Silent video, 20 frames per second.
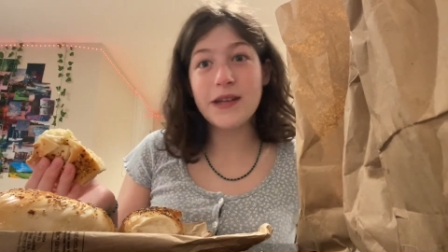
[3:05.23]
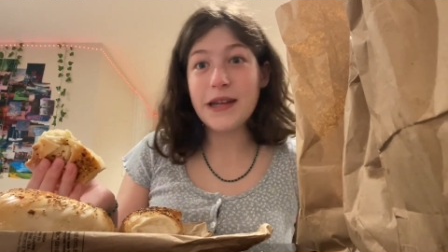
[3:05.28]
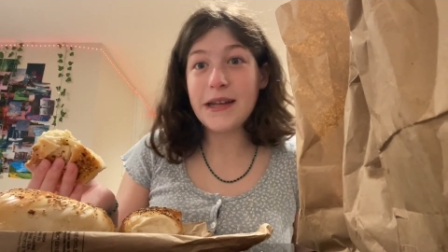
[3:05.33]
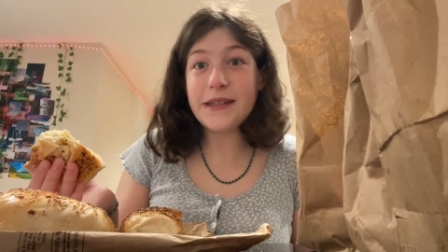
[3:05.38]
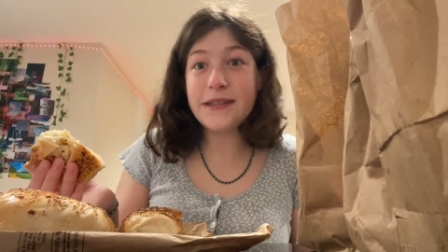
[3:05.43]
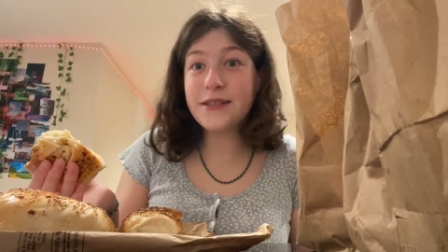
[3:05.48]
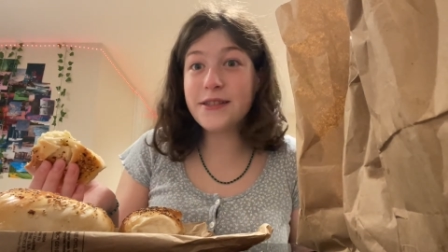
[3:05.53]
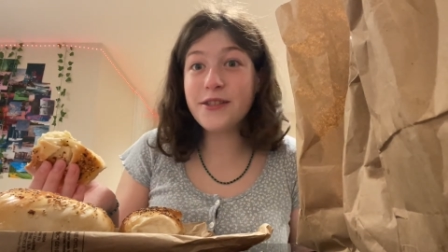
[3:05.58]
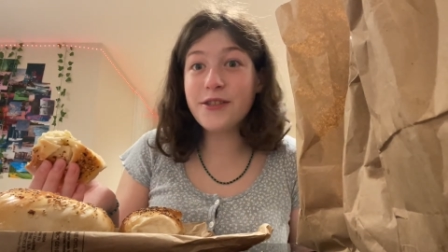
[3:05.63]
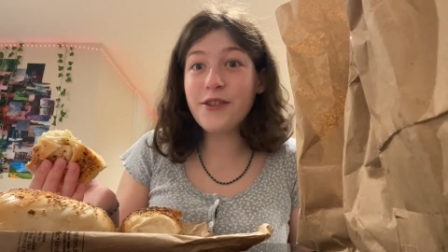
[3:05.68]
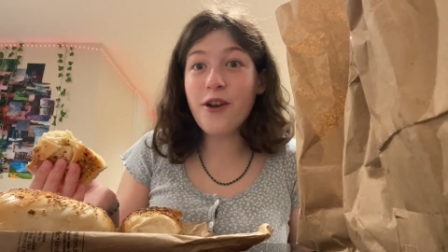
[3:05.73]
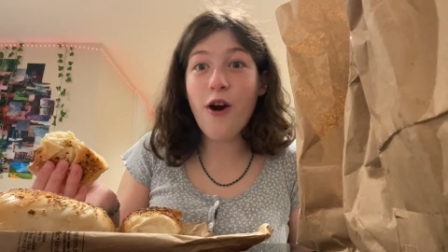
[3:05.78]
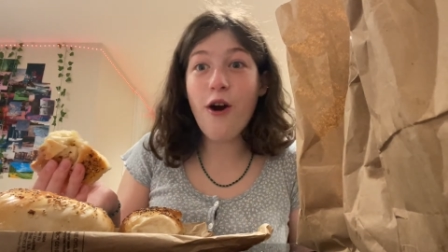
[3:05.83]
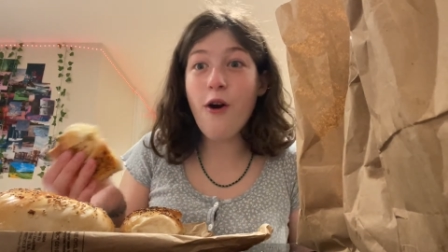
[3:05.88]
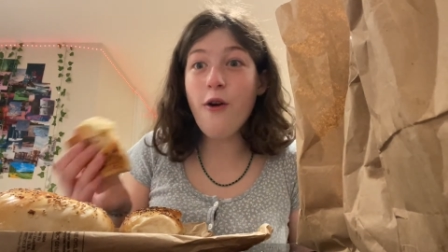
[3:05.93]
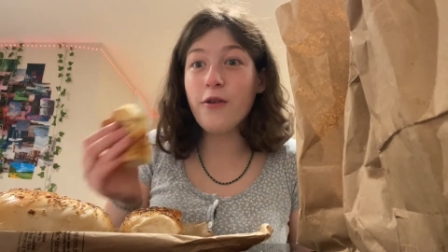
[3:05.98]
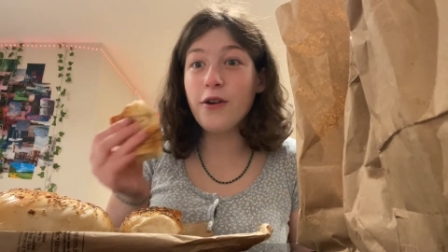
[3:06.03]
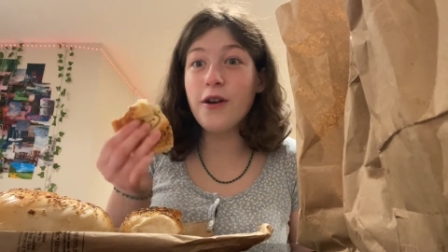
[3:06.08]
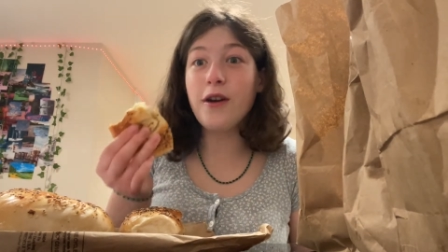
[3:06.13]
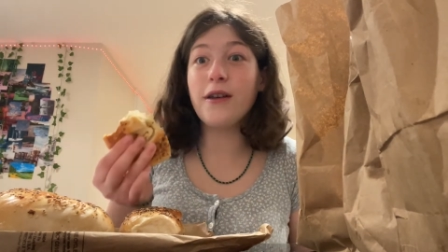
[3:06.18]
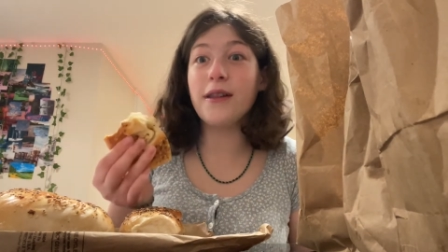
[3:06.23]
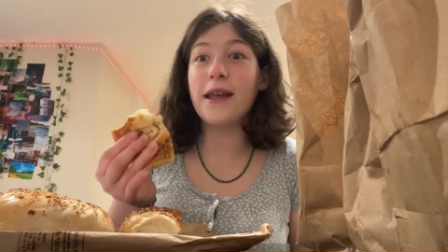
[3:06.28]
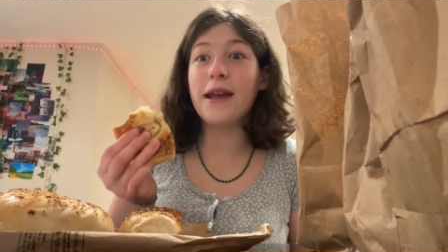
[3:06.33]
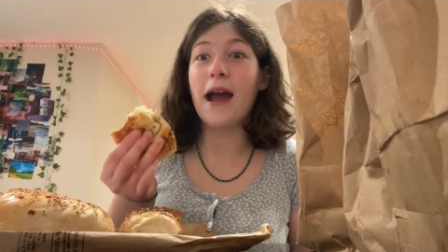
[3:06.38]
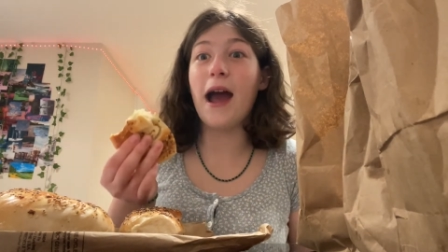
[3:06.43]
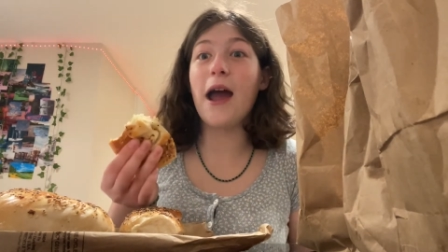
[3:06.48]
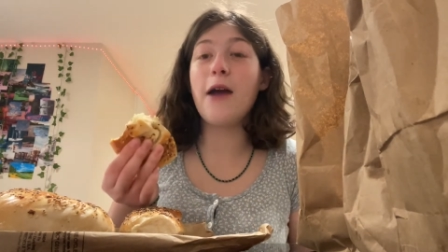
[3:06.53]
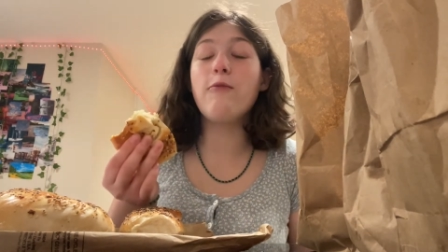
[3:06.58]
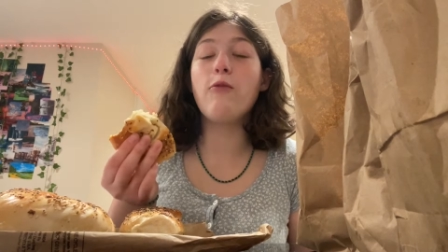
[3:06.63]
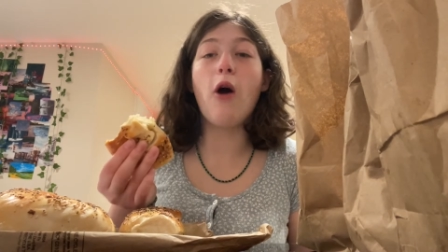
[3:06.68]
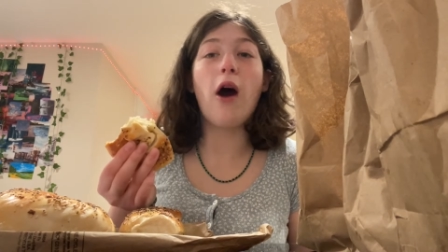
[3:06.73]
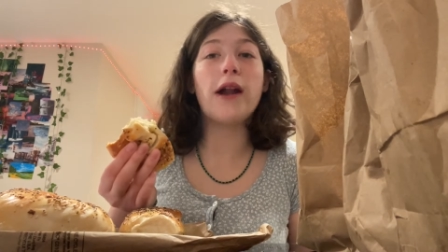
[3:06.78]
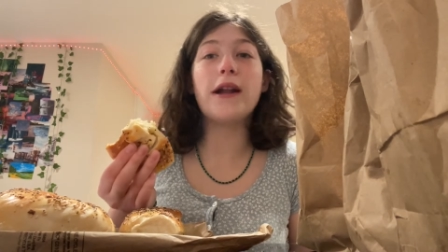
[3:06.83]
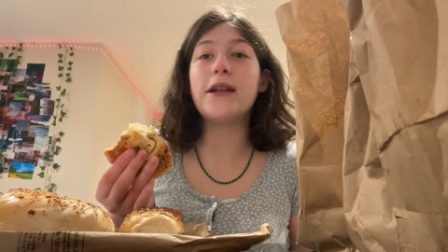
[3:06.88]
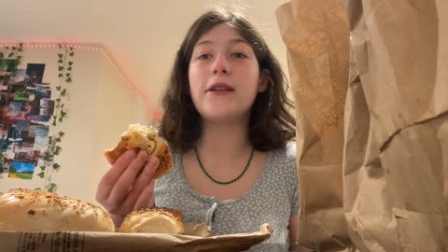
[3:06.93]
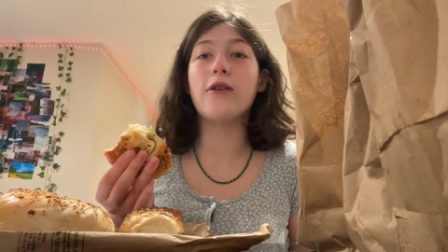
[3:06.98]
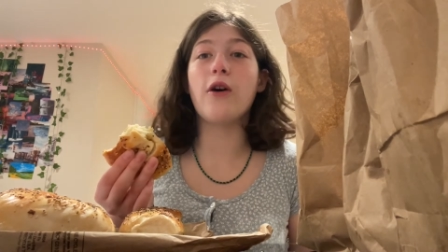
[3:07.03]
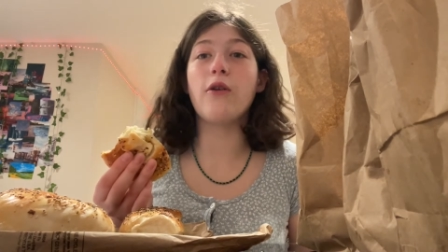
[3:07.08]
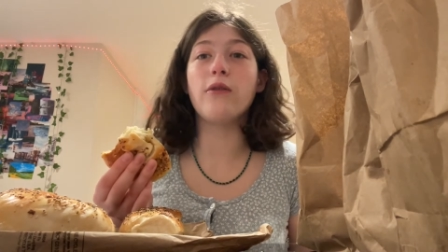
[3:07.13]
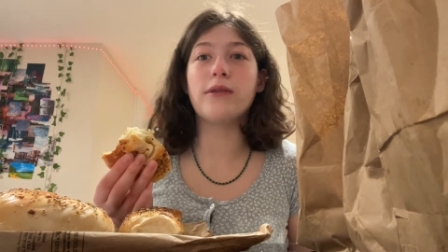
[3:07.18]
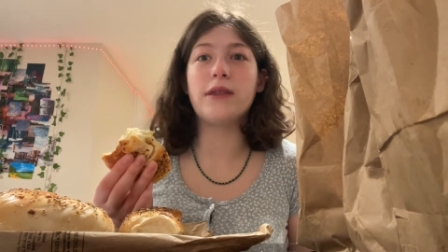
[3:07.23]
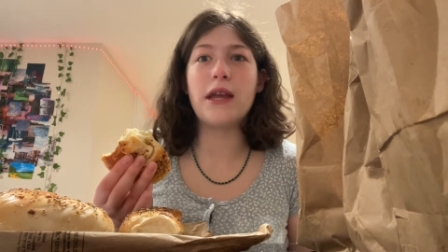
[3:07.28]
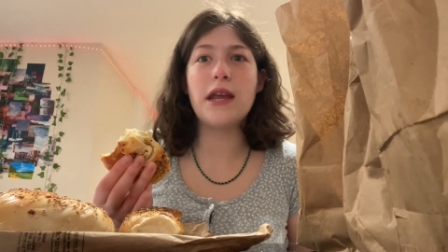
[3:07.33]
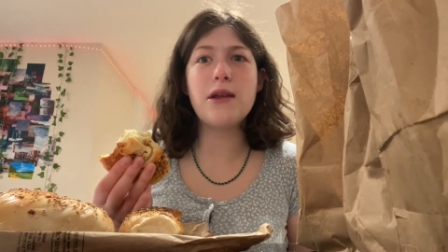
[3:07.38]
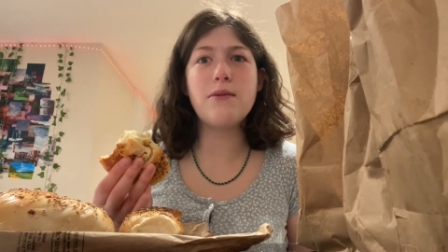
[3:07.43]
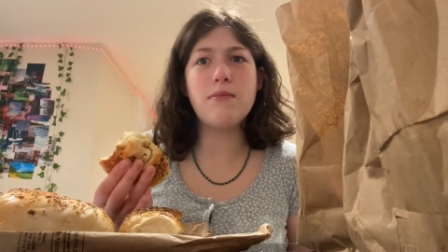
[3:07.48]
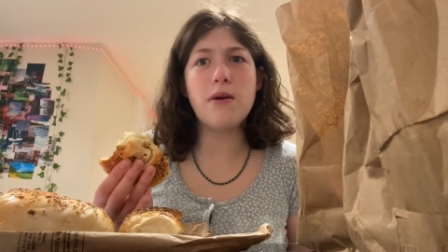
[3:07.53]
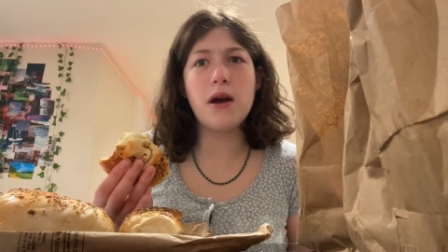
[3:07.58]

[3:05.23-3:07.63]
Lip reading: It's so good. Like I want to eat the whole thing,